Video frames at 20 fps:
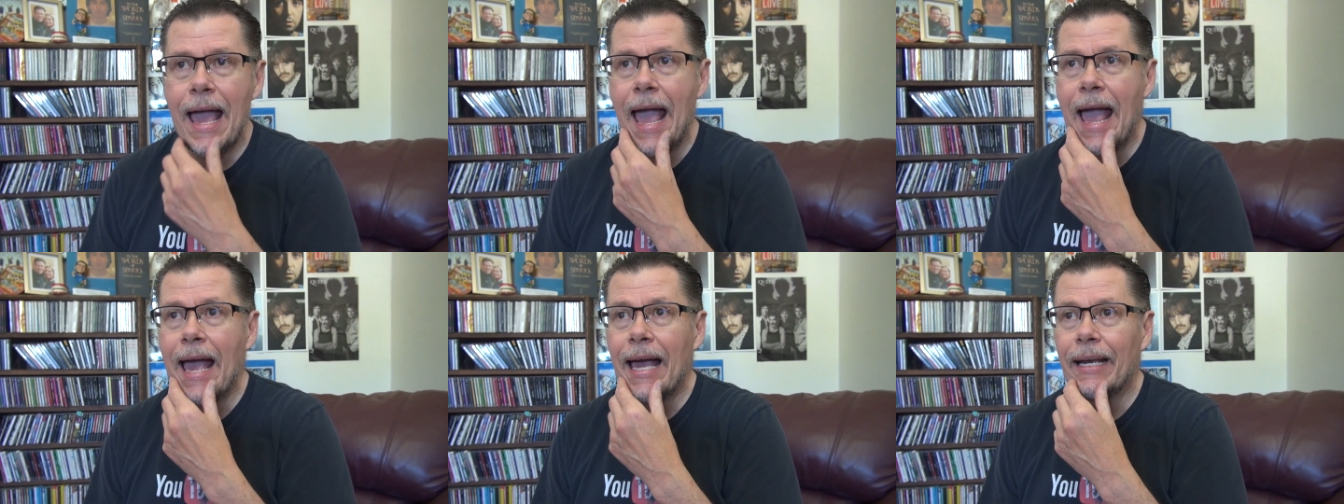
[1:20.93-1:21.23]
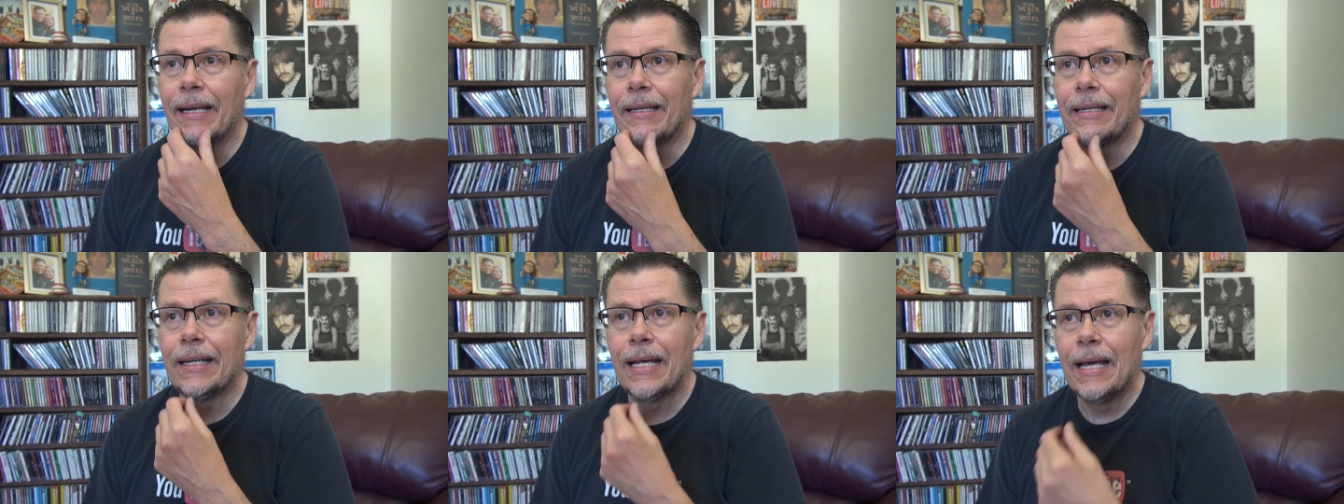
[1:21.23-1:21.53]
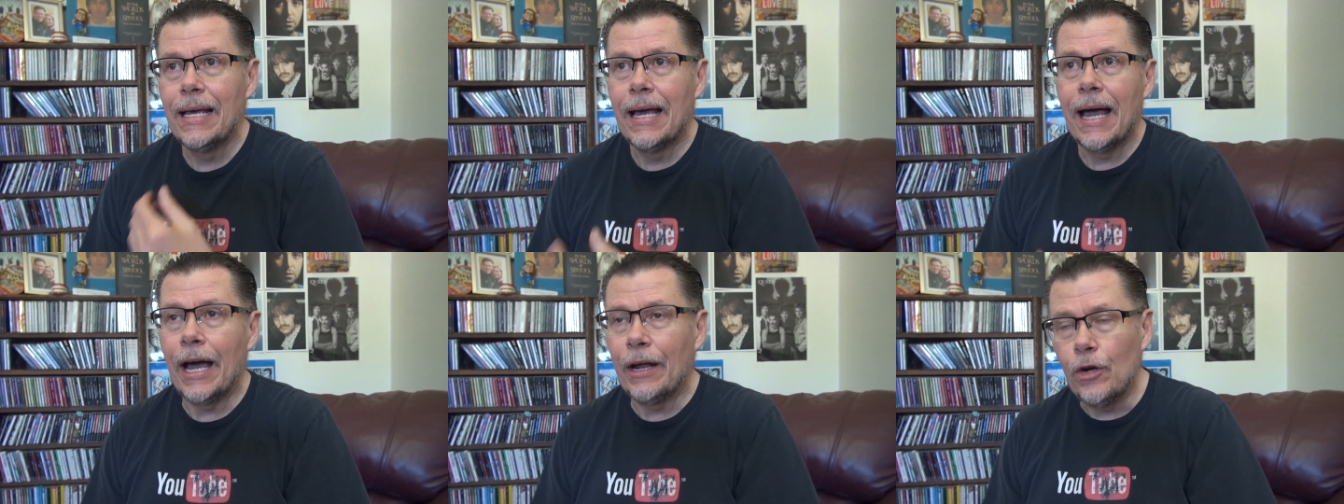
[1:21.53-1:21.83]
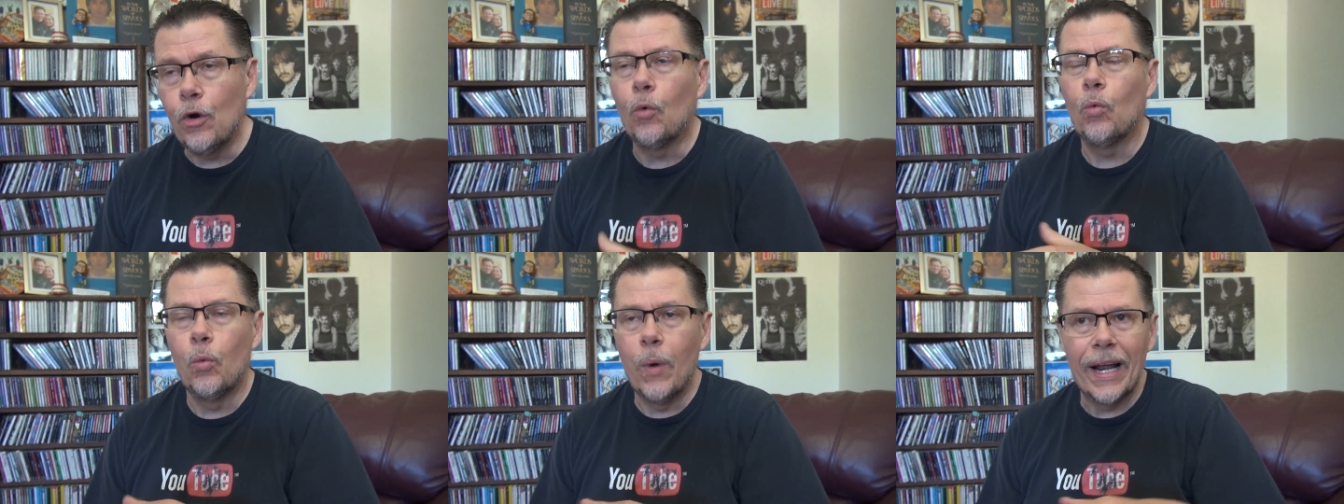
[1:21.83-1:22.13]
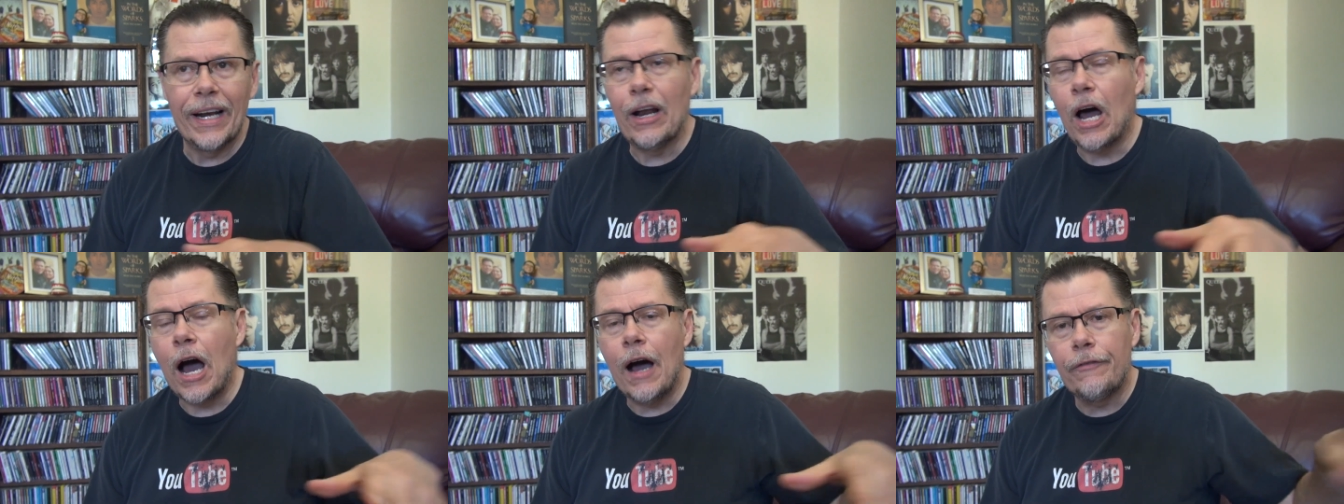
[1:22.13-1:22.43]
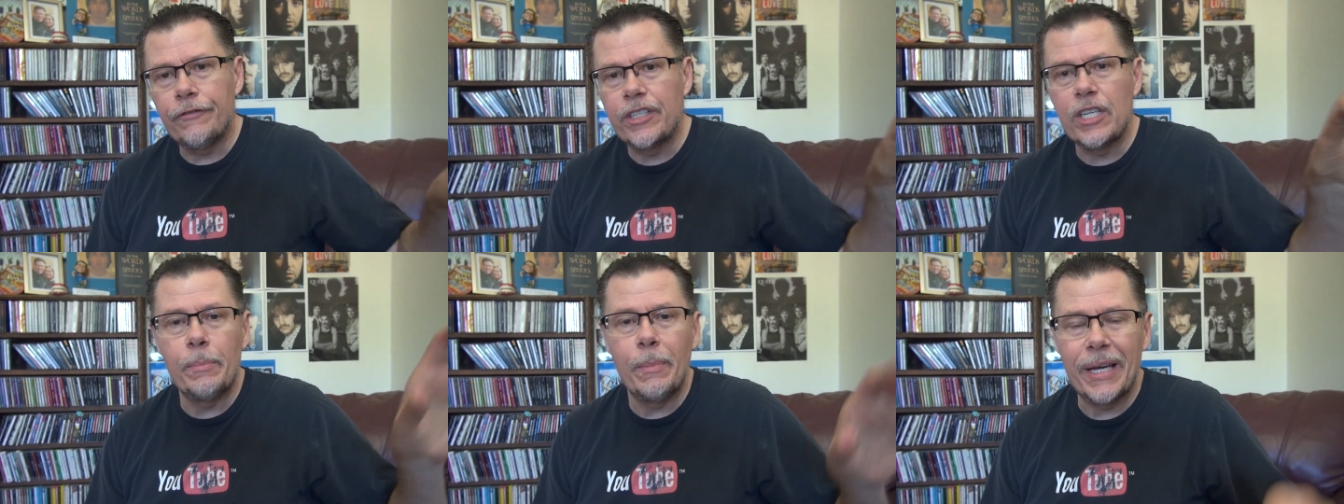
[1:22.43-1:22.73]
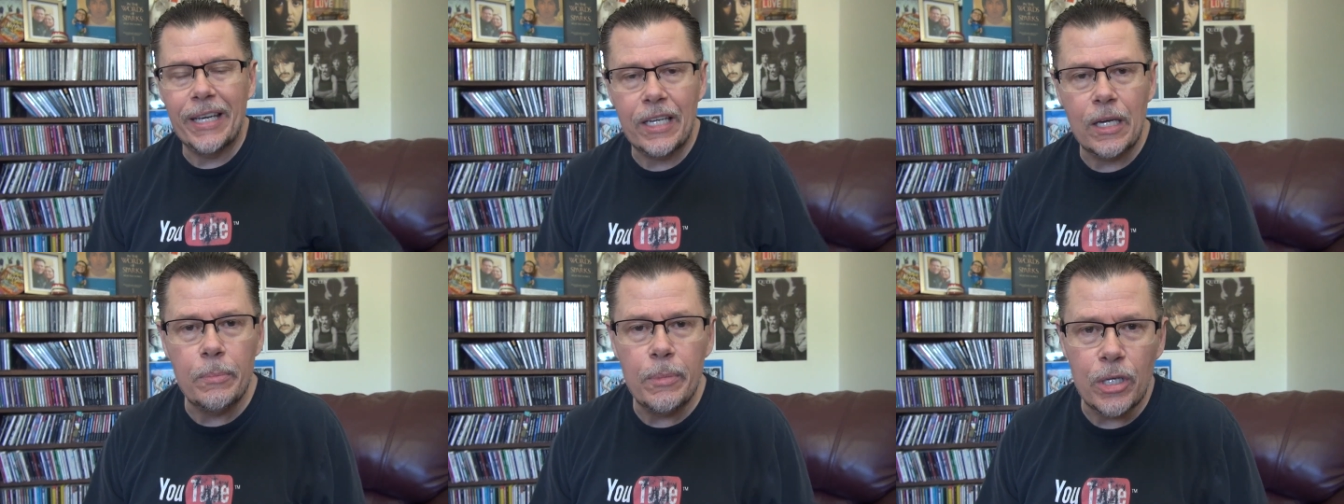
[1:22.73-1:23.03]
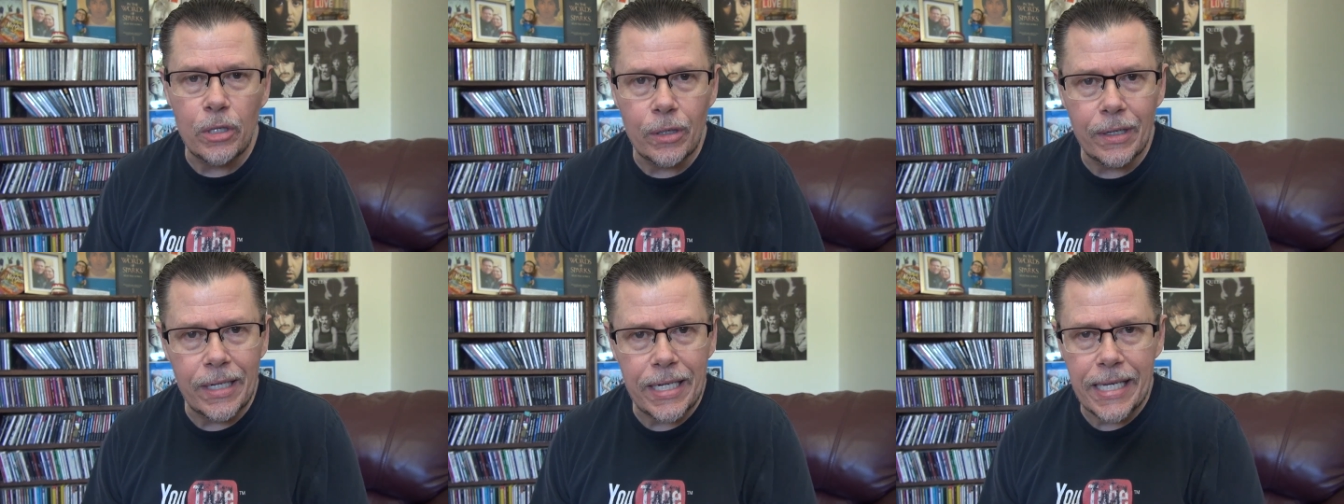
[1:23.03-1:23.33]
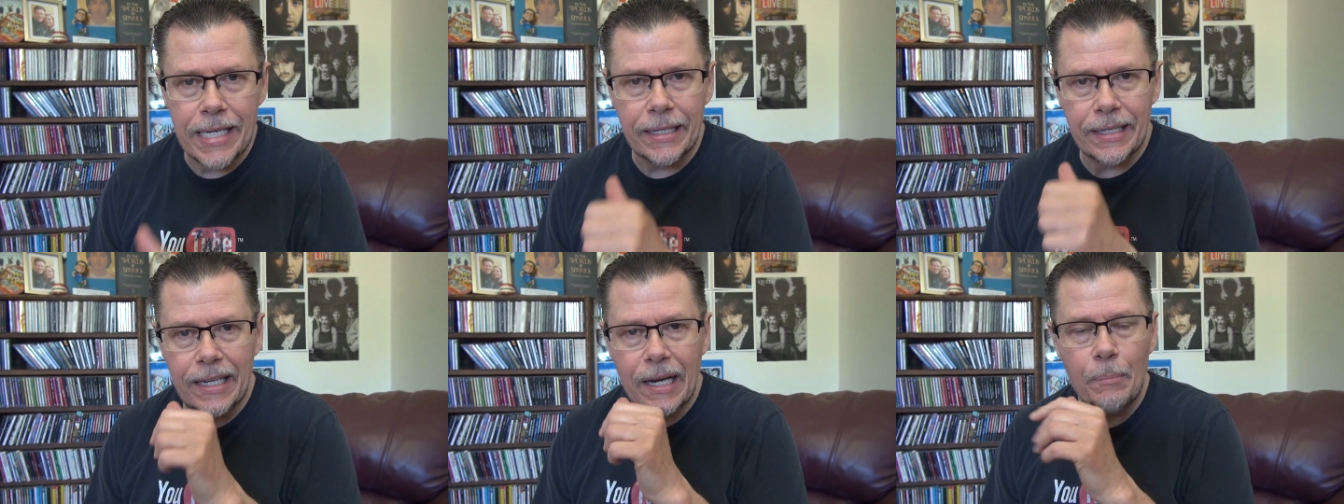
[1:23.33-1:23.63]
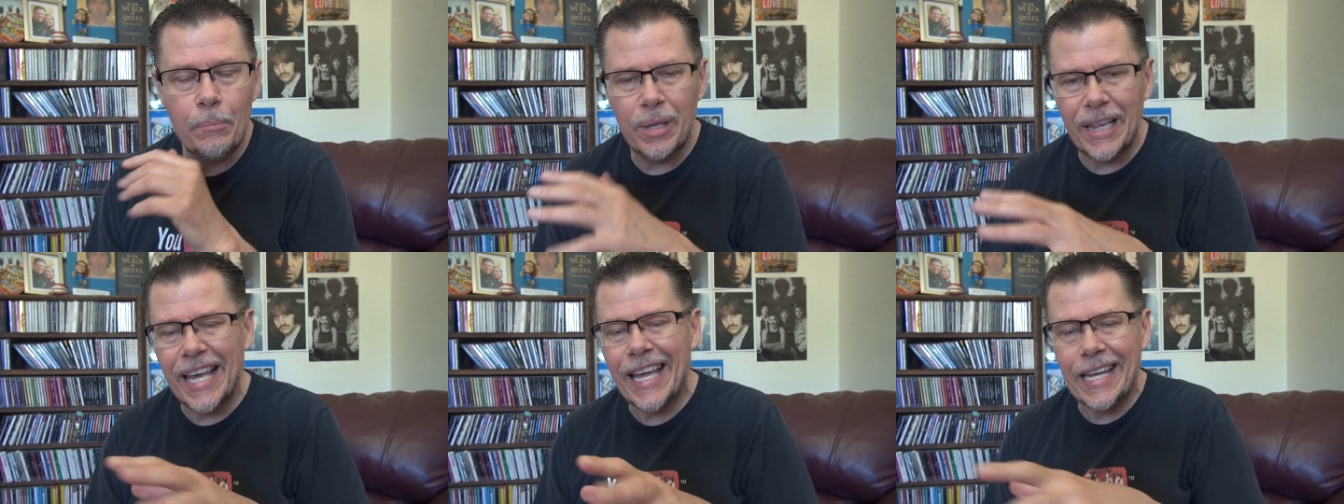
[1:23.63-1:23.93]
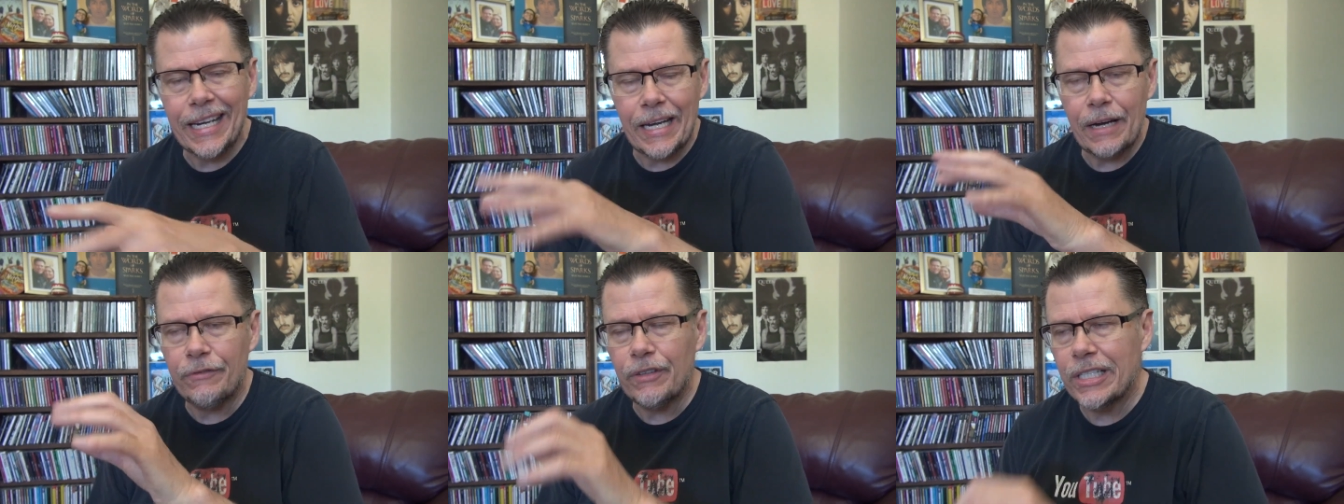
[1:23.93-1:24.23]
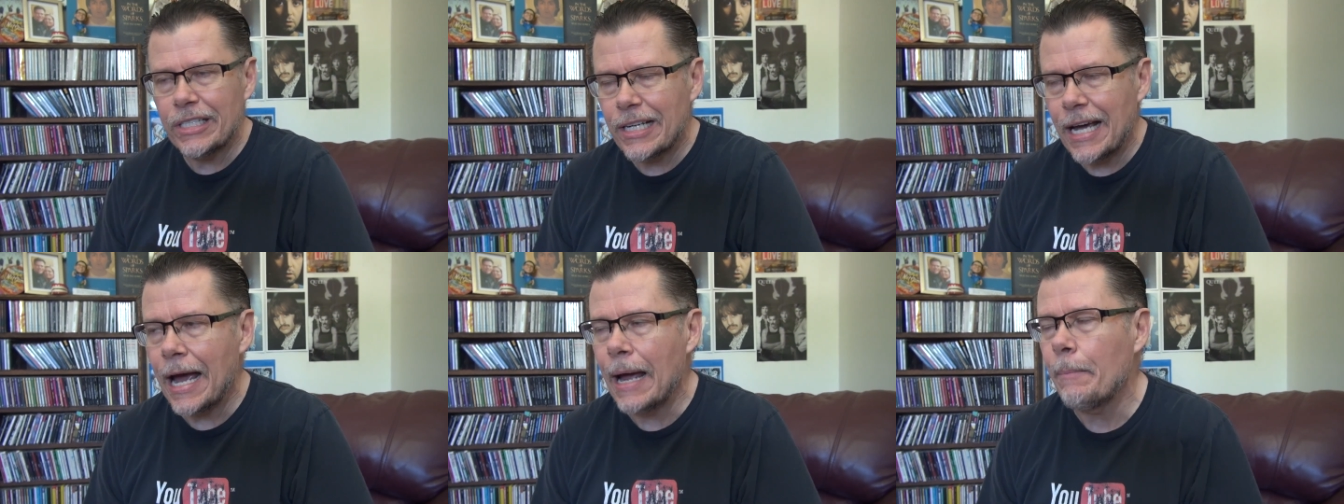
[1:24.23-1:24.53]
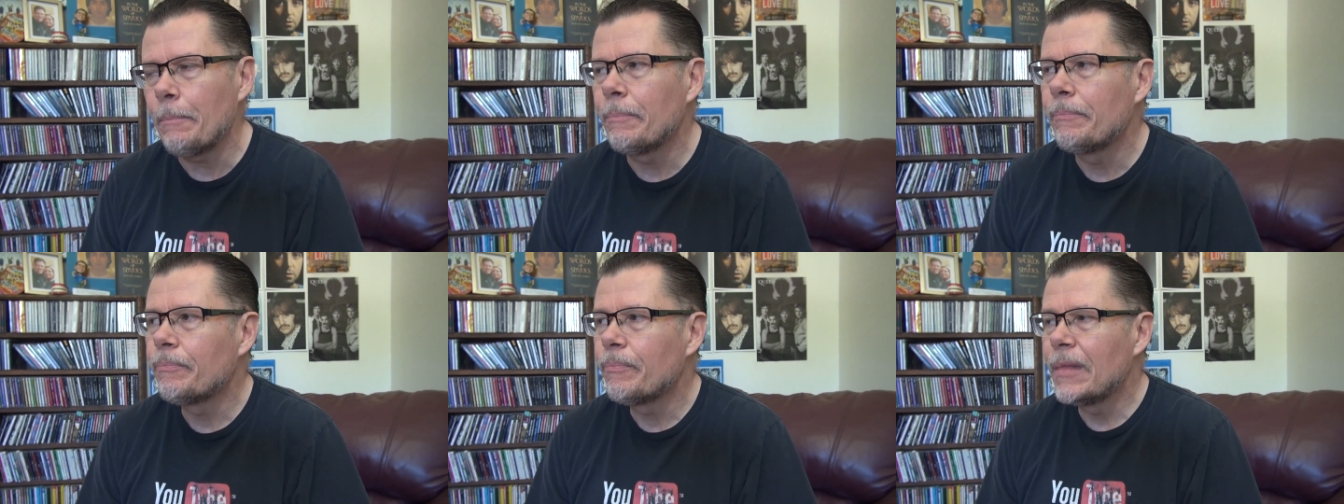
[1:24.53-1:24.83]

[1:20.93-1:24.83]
And I don't run off to my community and complain every time.